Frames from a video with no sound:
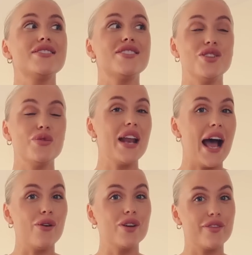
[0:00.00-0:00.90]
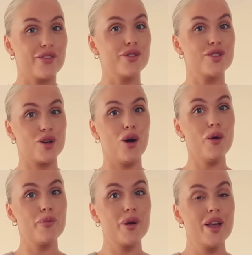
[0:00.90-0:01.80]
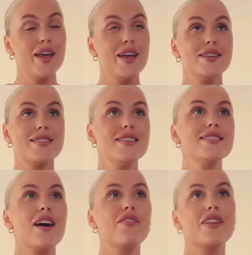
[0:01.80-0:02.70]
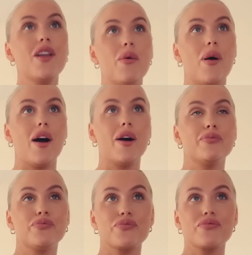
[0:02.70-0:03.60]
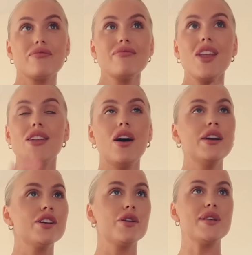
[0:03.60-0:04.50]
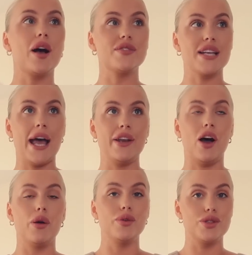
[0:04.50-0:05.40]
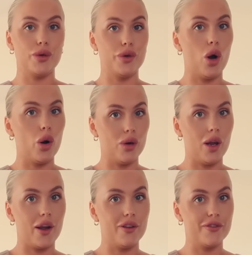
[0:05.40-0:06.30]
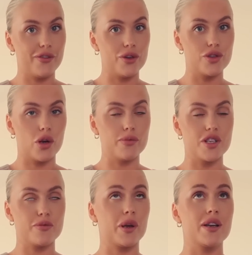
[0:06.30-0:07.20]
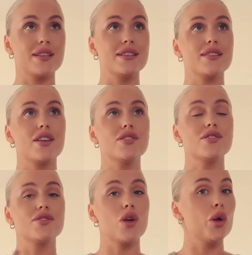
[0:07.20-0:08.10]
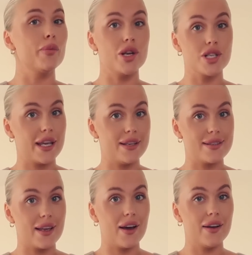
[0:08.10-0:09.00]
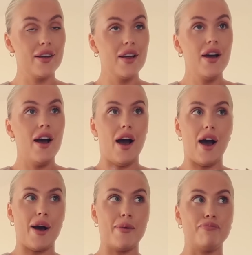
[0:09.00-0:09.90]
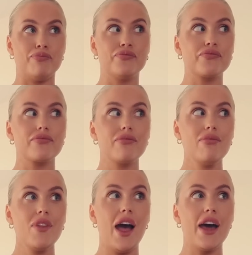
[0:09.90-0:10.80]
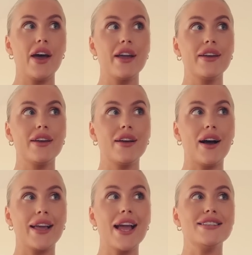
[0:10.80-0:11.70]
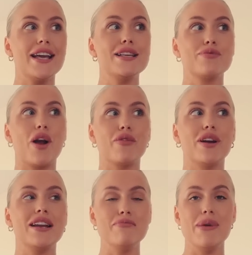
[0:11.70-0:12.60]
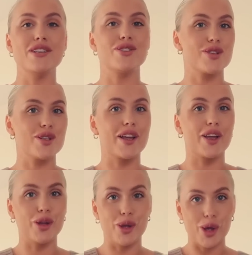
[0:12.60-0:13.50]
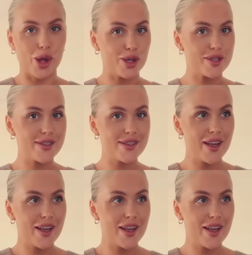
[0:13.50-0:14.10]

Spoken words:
to do an Aldi food shop. Since having Noah, 9 times out of 10, I will do an online food shop just because it's so much easier. And I get days where I really miss just like a good